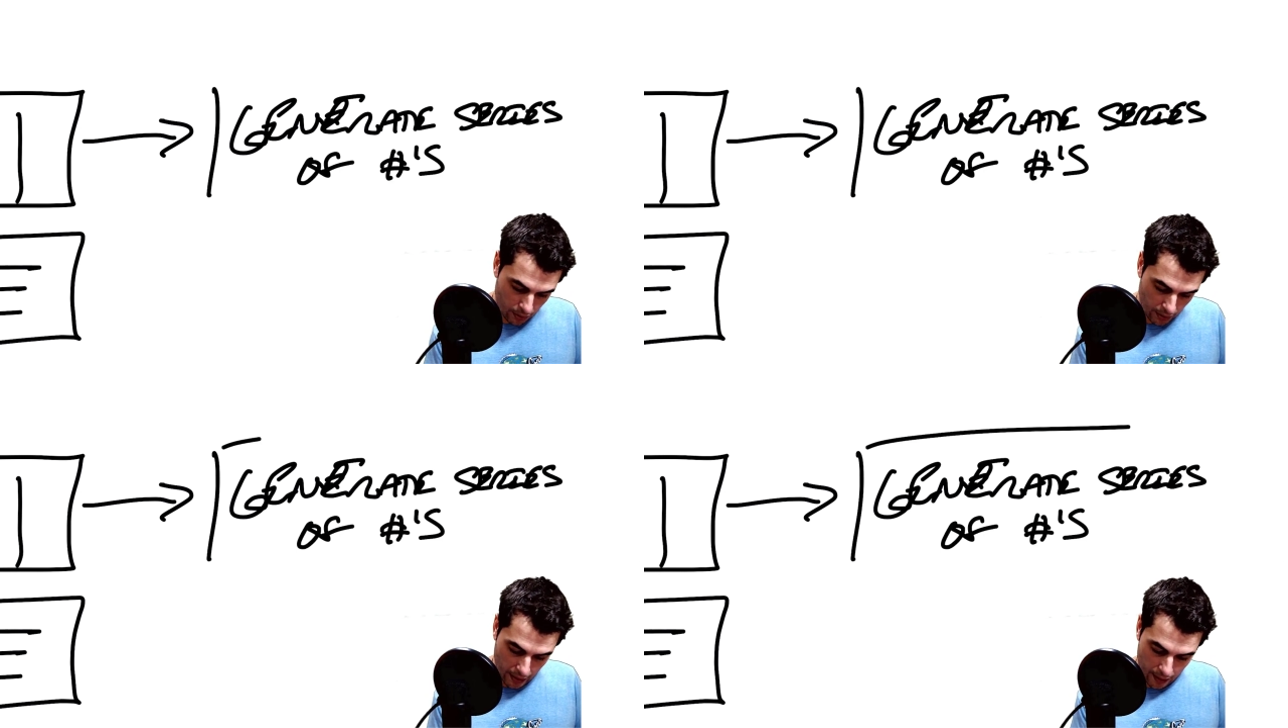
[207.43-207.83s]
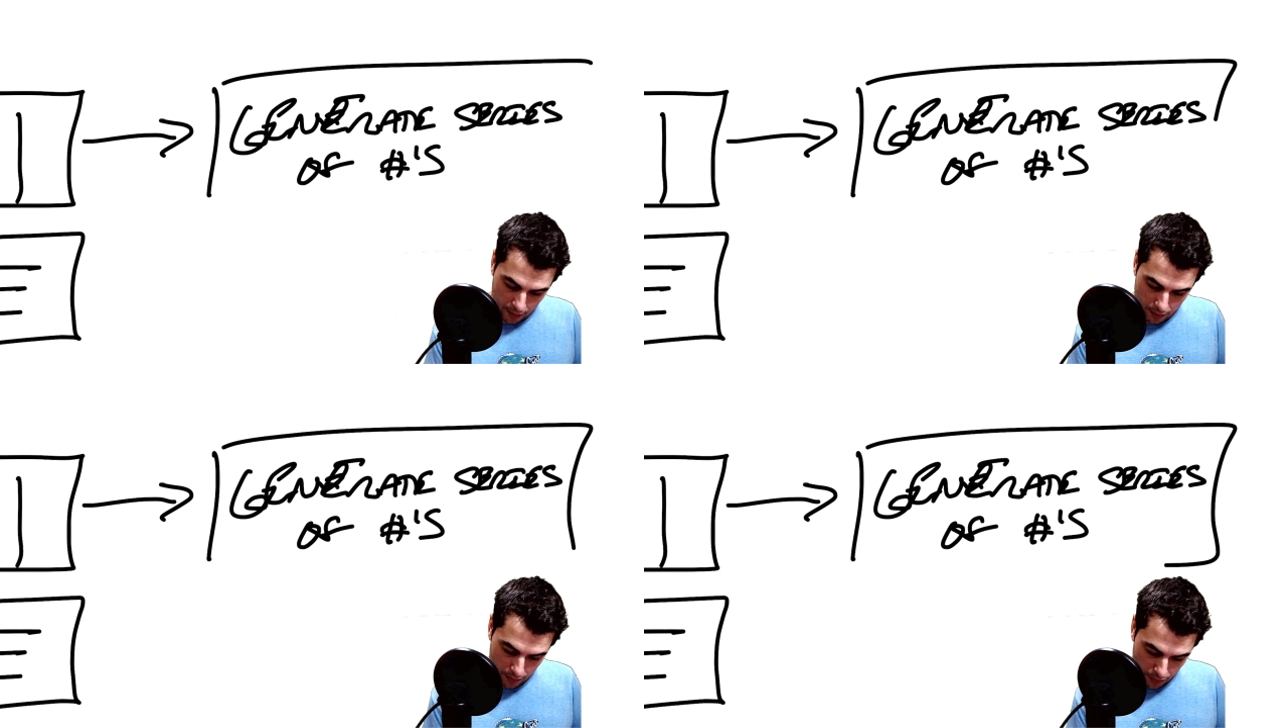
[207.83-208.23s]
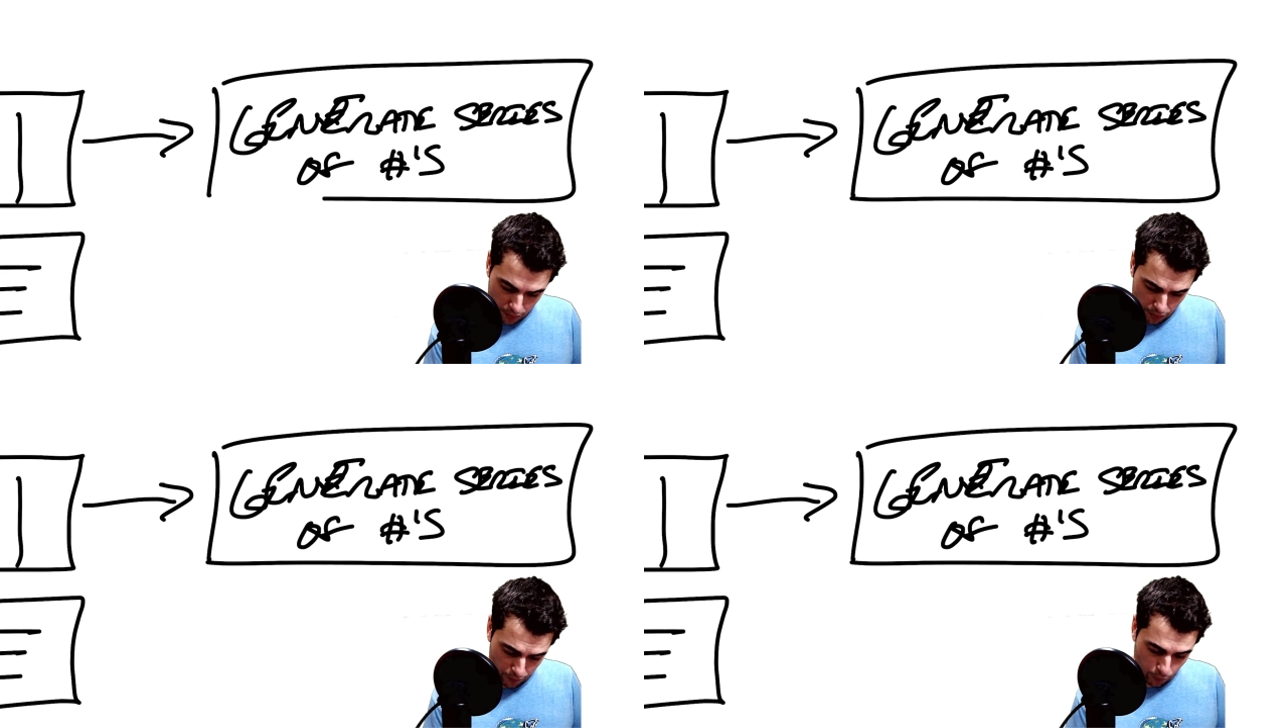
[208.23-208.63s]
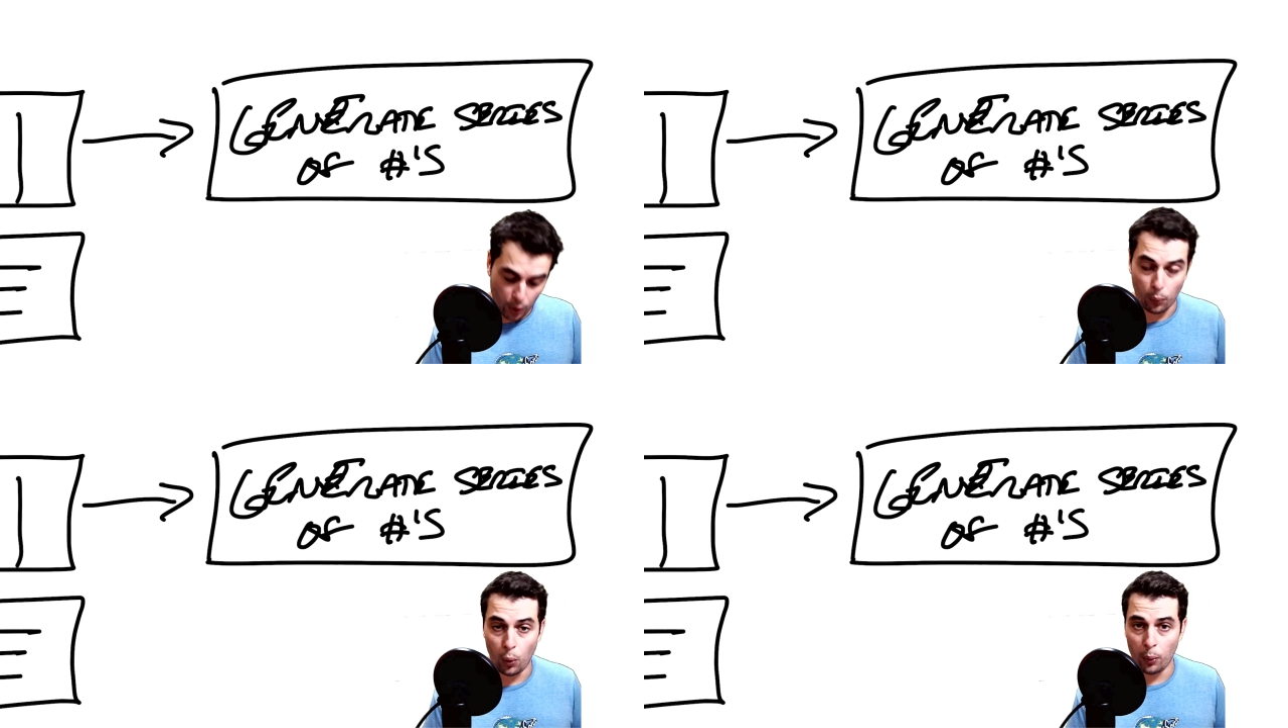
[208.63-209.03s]
Yeah, so
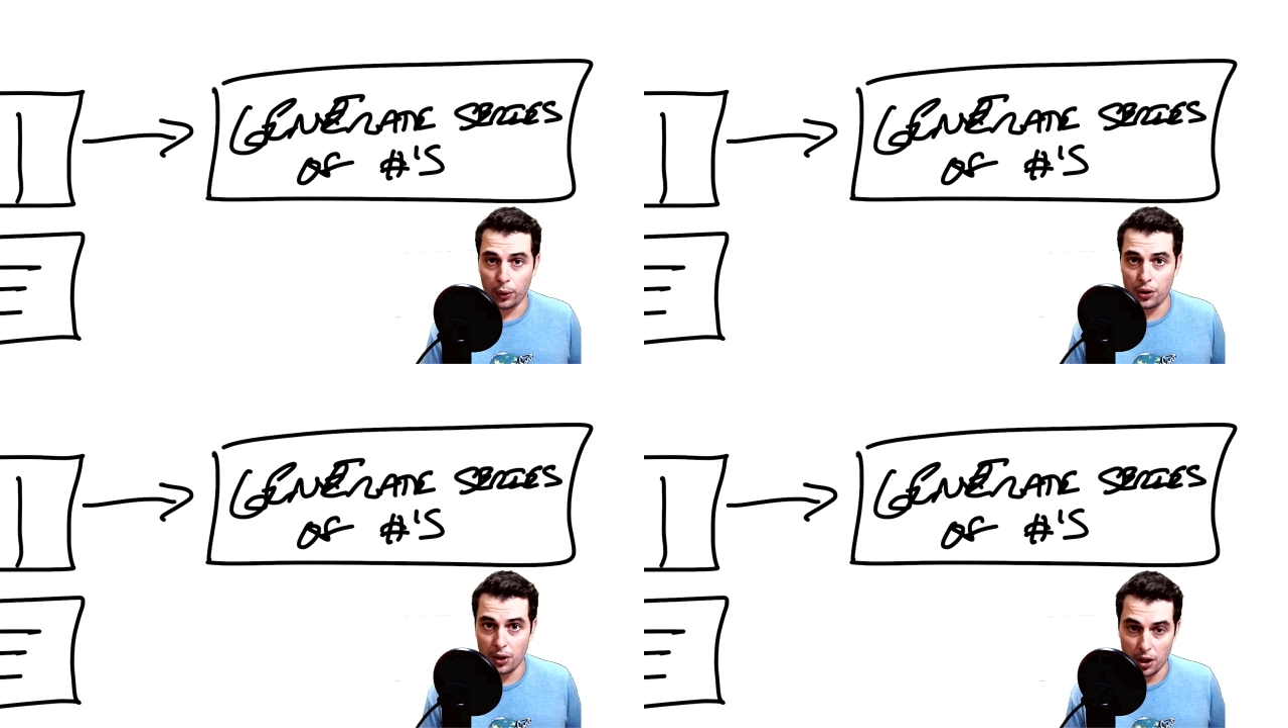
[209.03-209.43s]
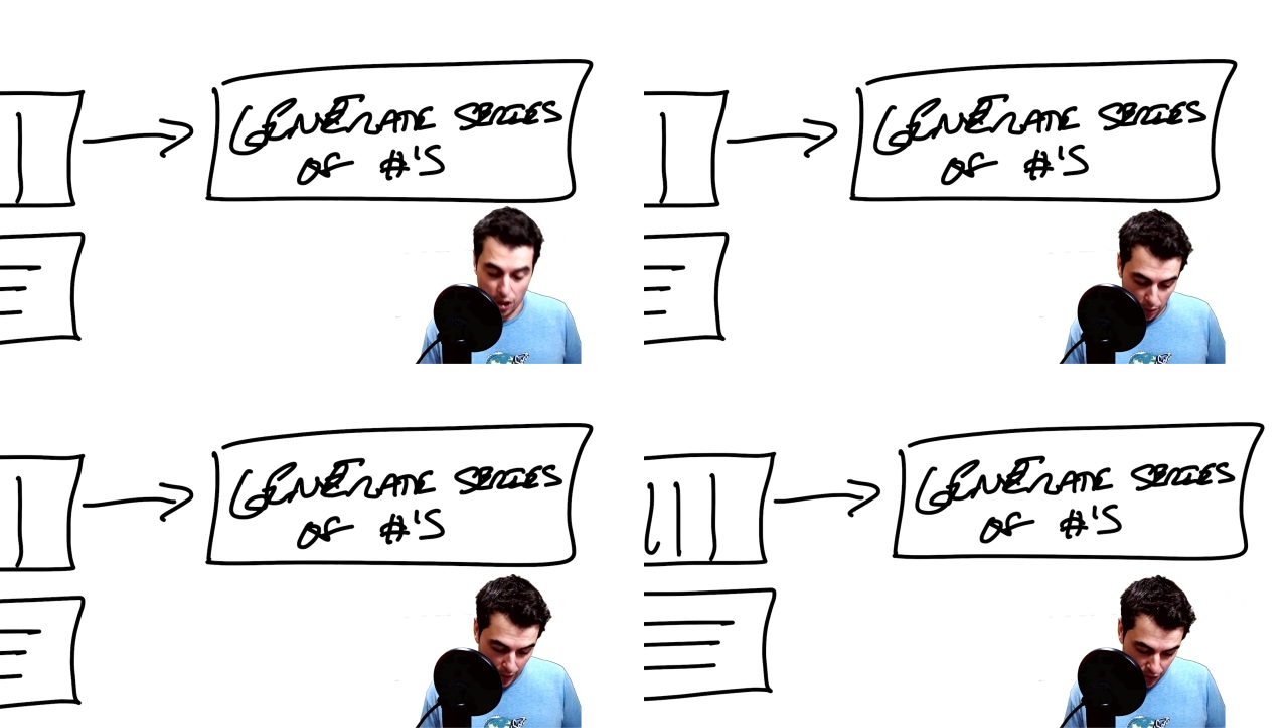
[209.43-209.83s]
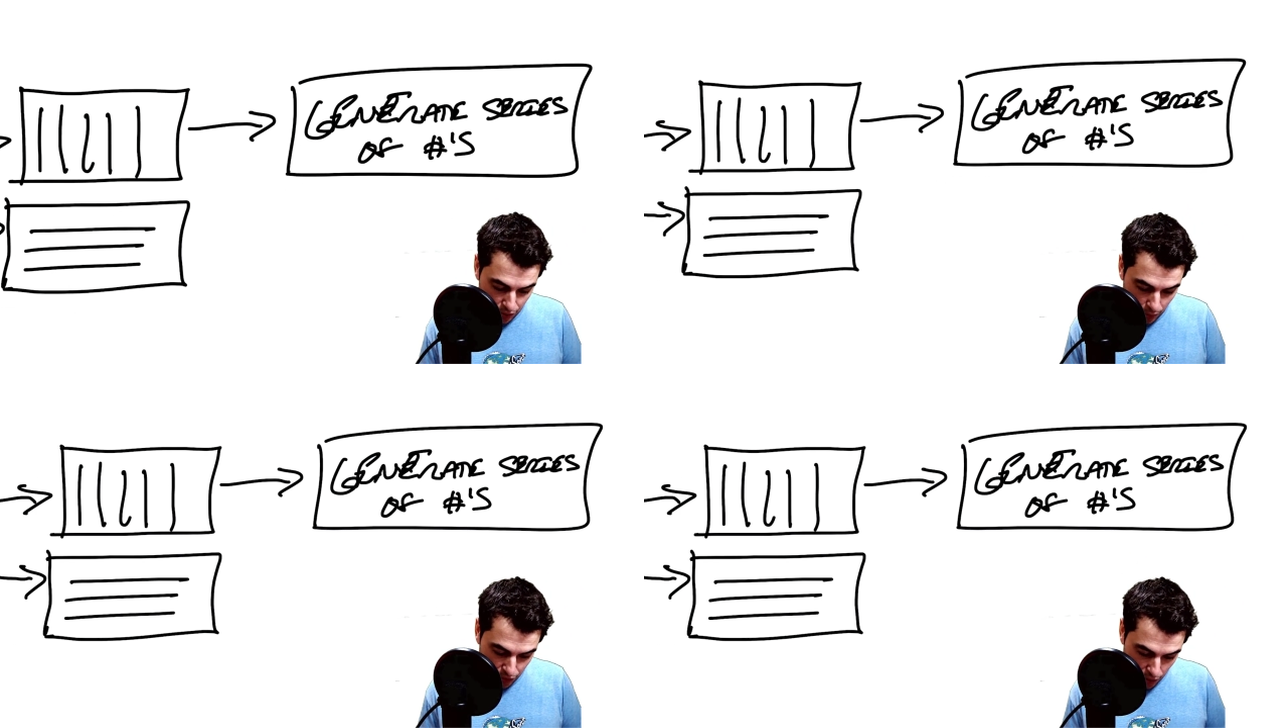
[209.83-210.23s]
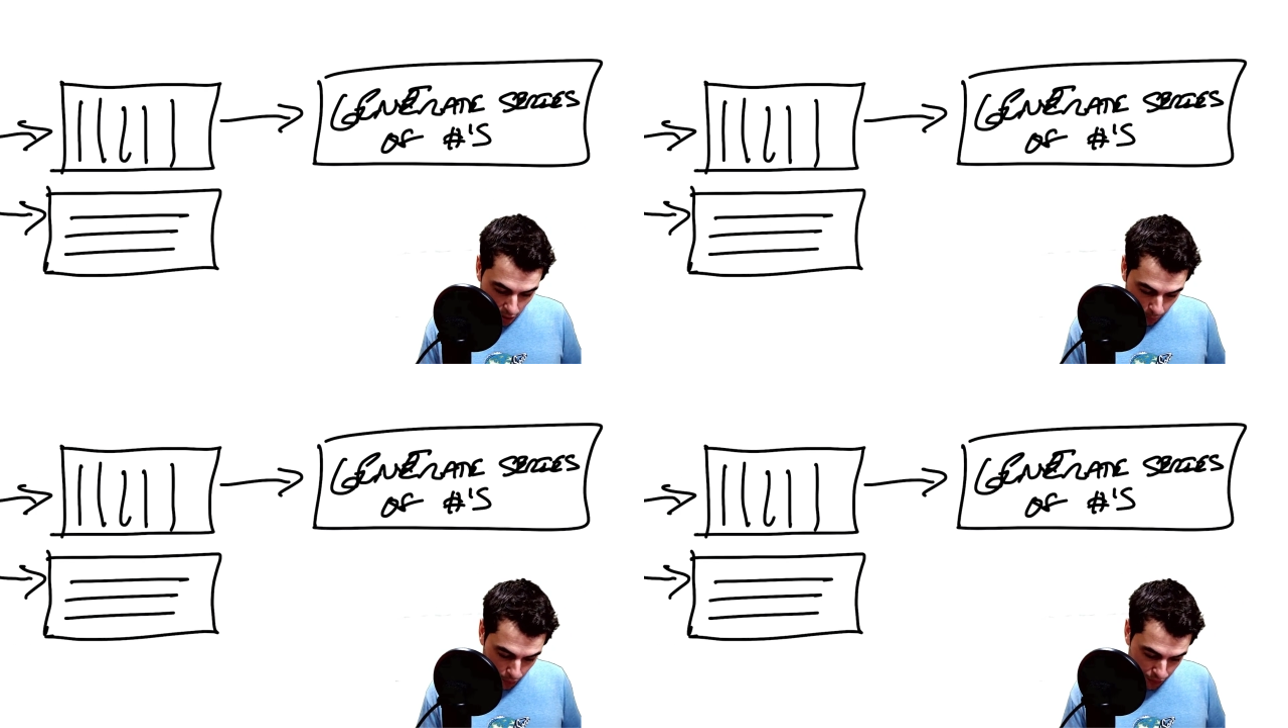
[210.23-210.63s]
for one, we're just going to generate a series of
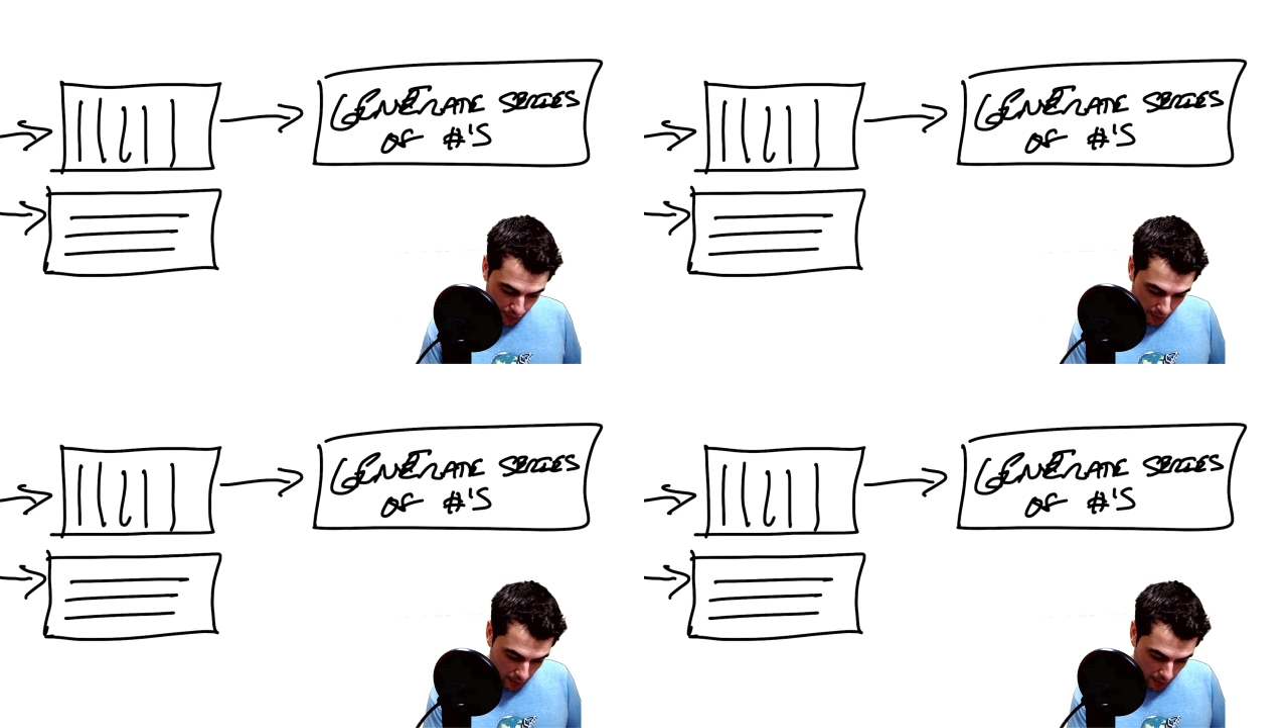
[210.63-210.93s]
numbers